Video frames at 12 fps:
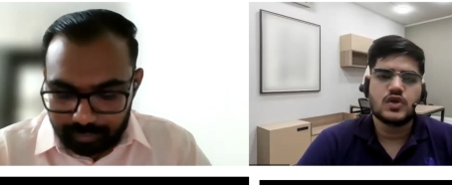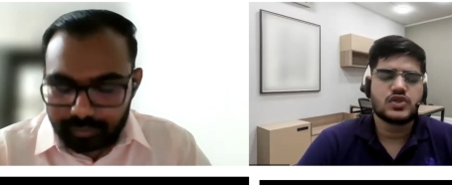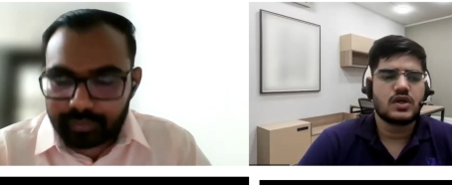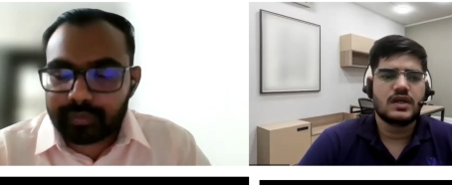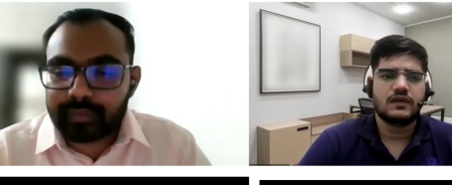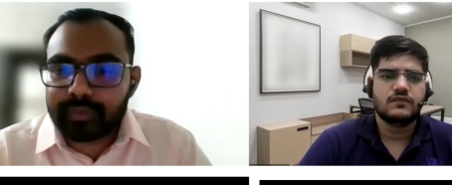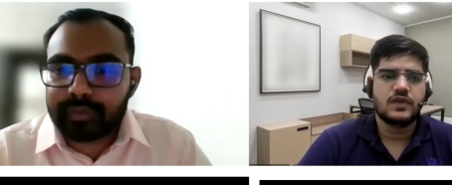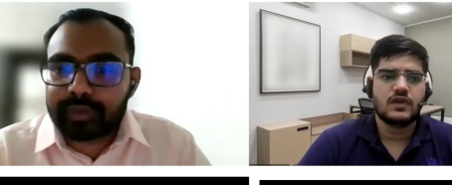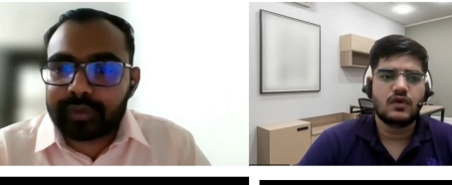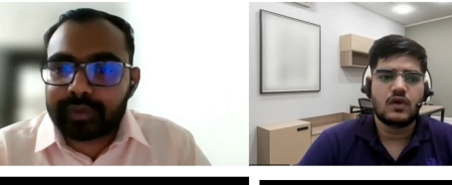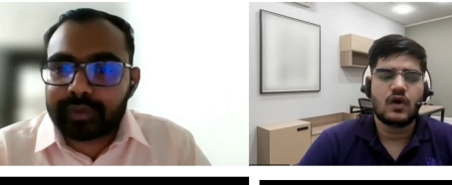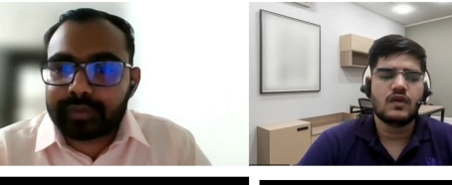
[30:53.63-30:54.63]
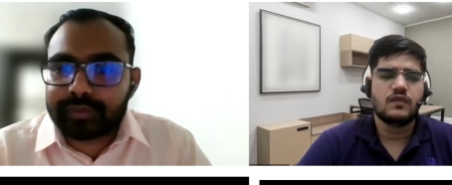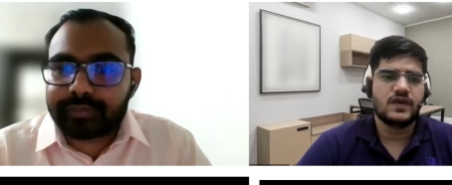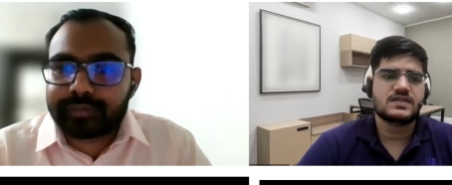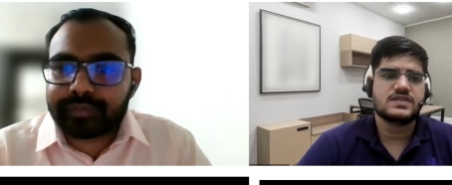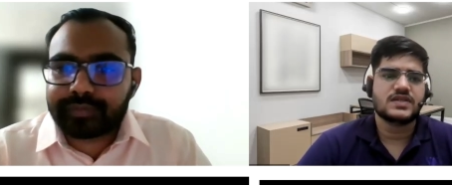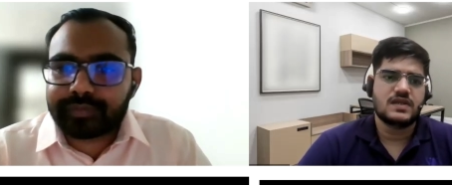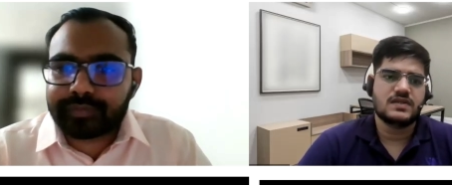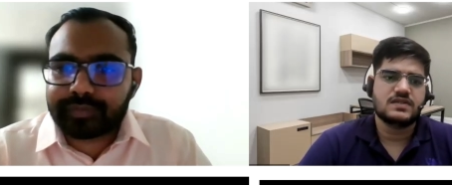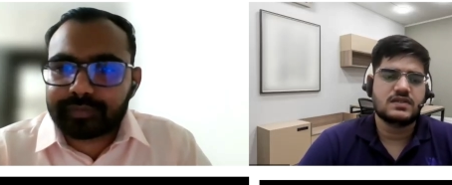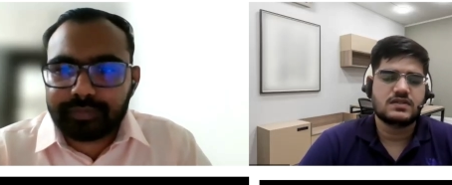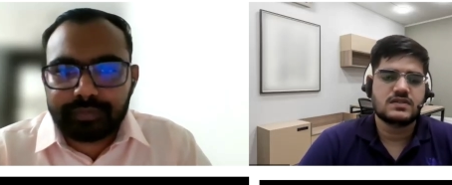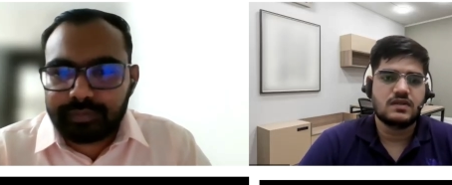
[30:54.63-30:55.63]
Speaker 1: for sure like we all face
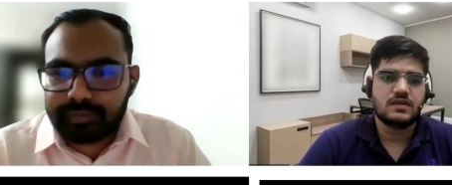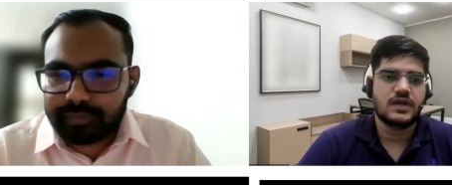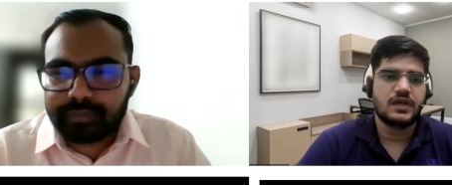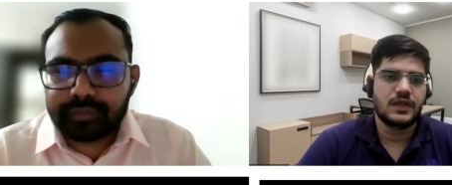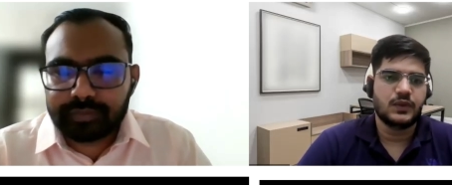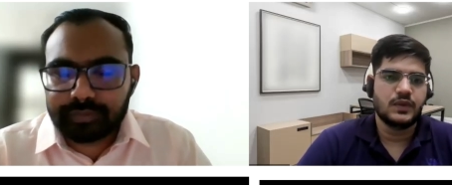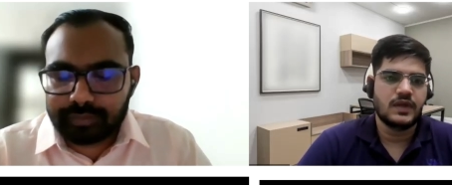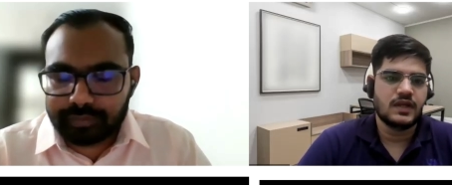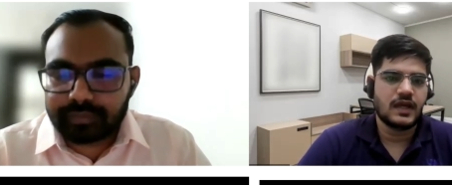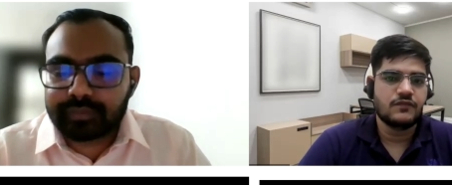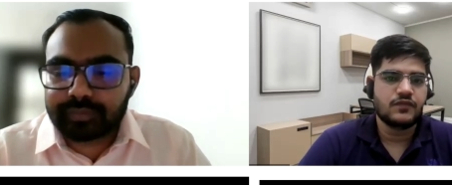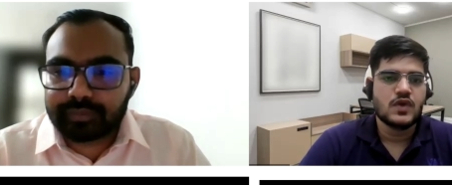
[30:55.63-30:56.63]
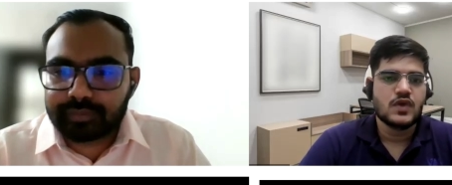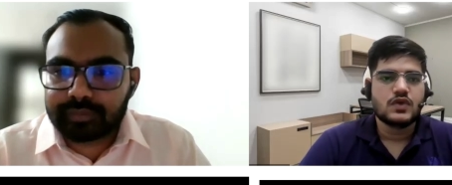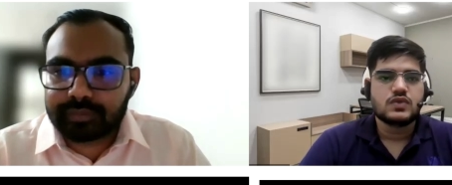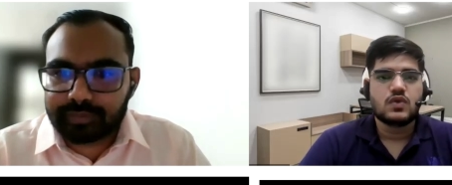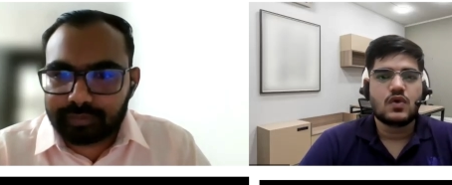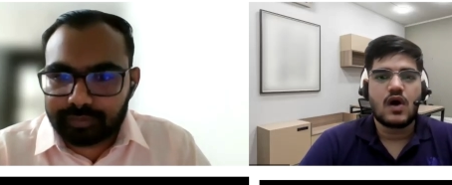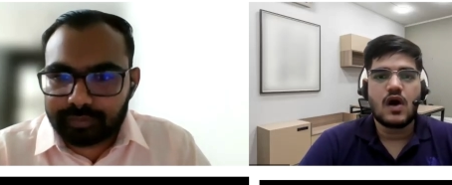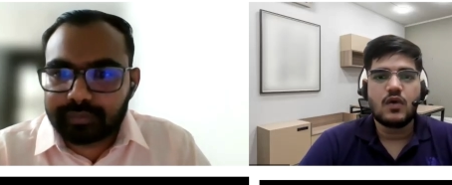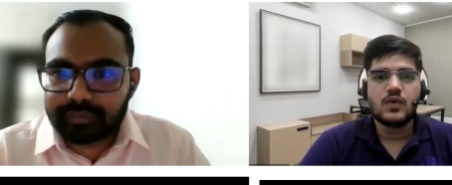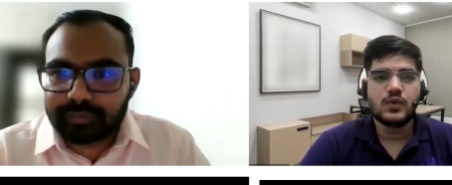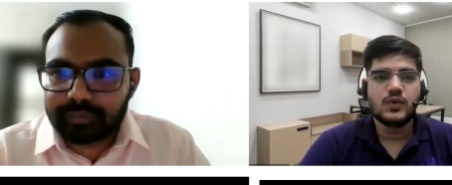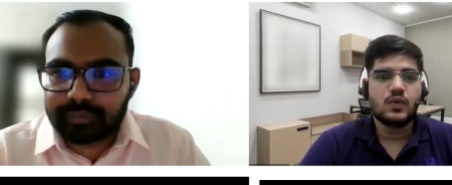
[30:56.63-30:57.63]
challenges in our day to day life so
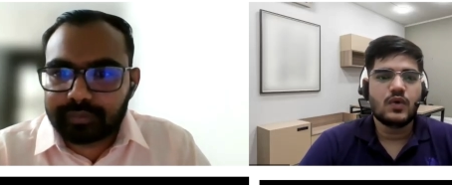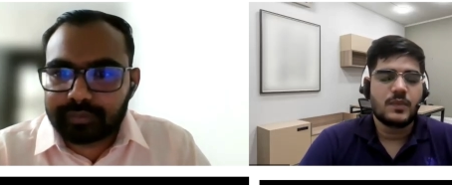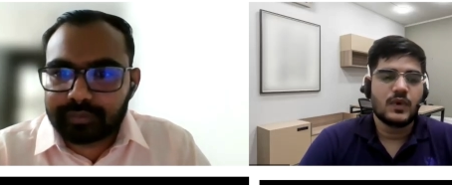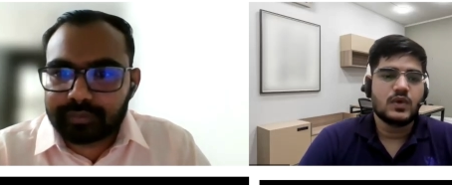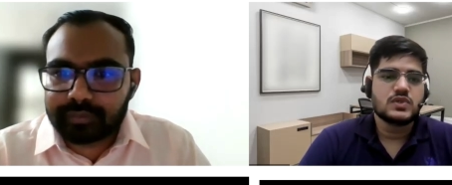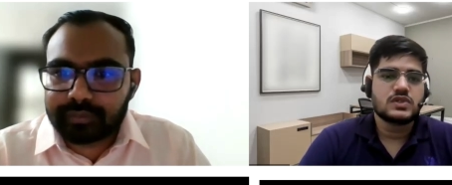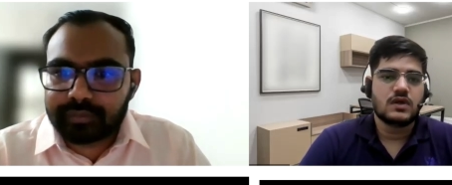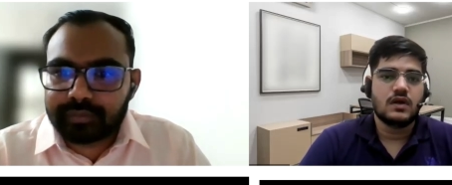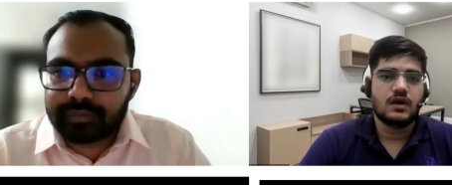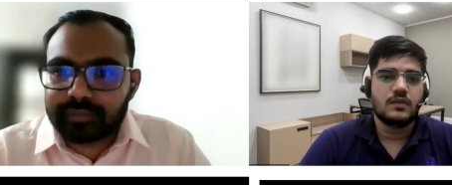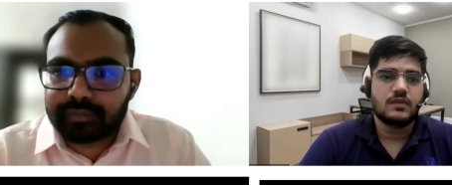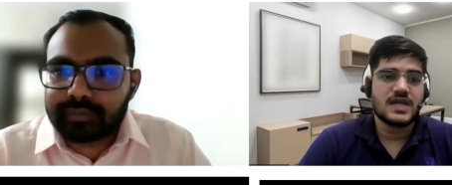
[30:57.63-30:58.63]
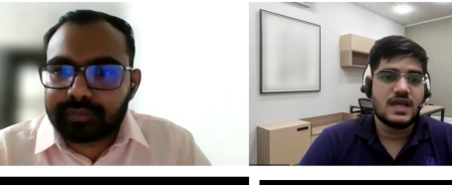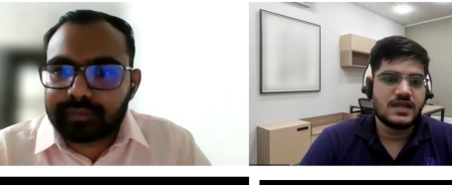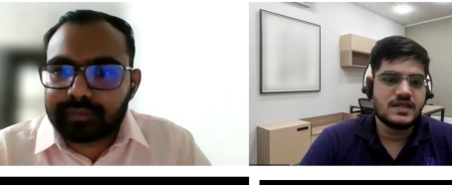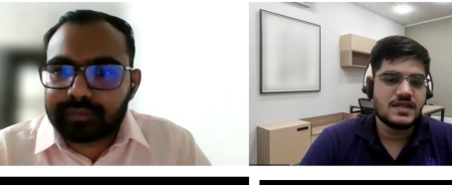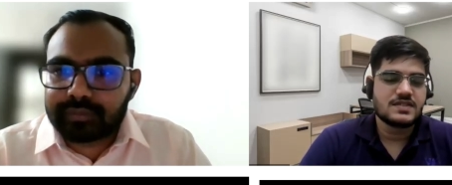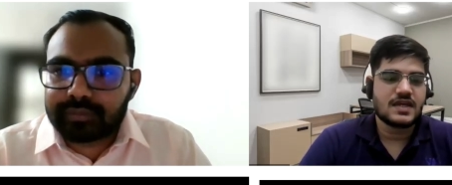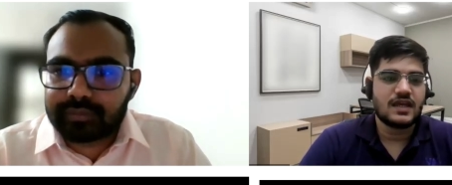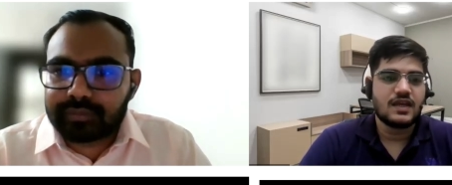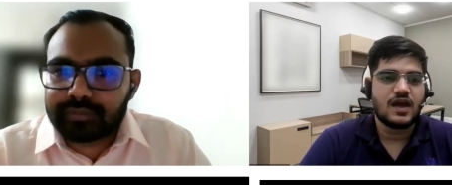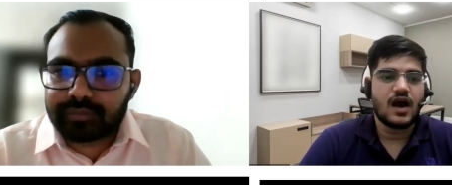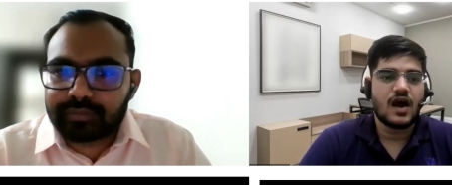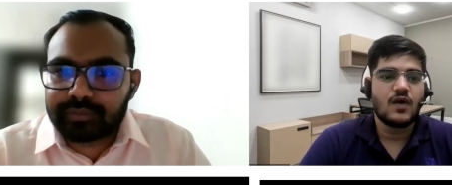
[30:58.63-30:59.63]
how do you approach uh, challenges
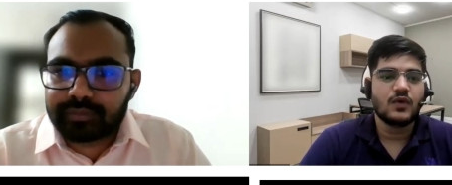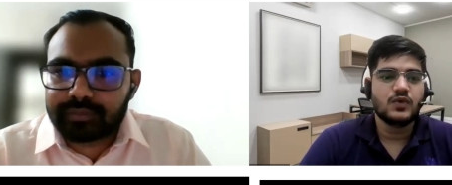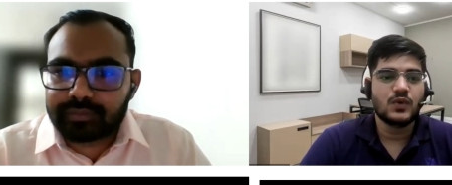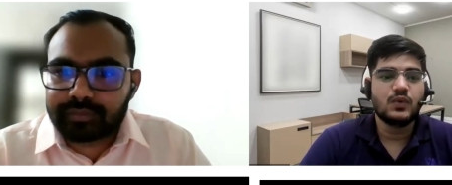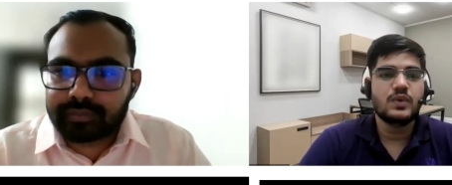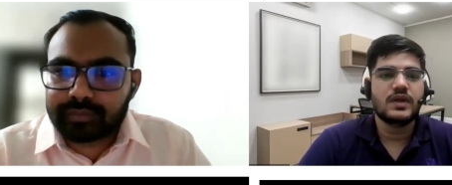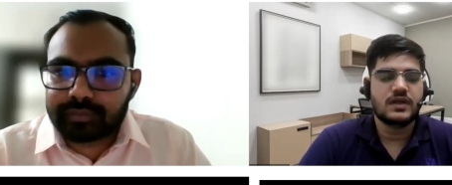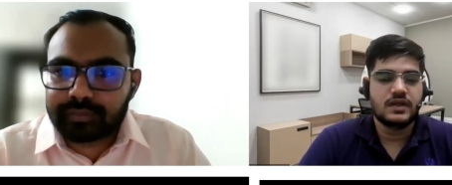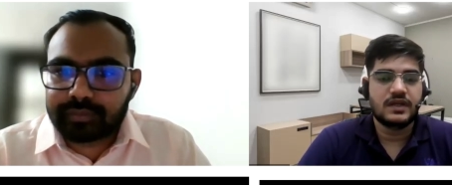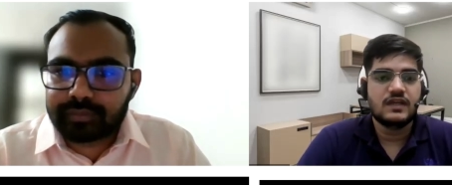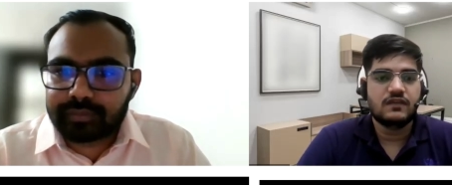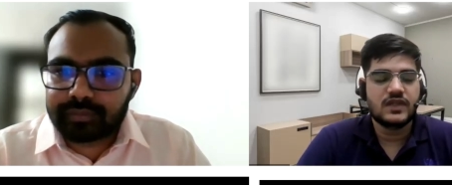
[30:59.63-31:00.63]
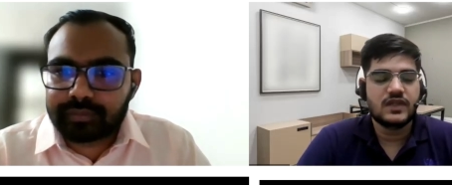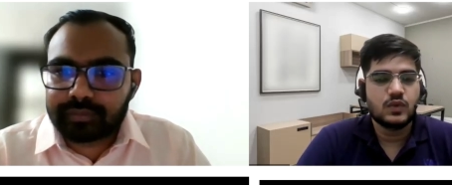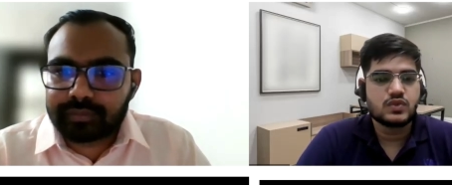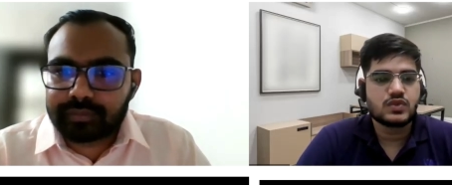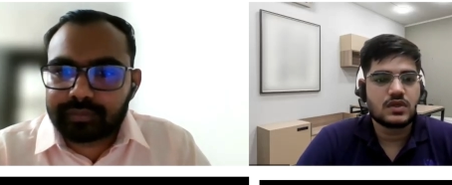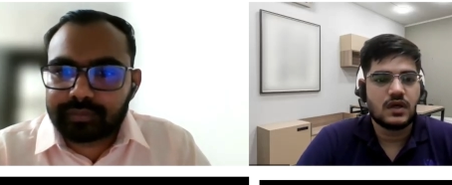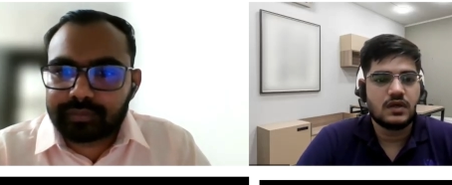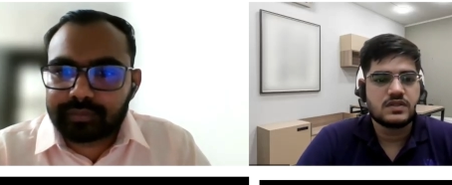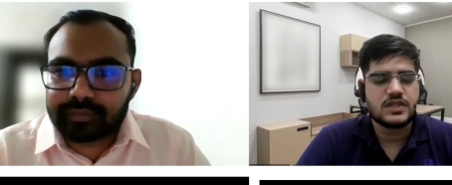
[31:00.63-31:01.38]
and how you de deal with those uh,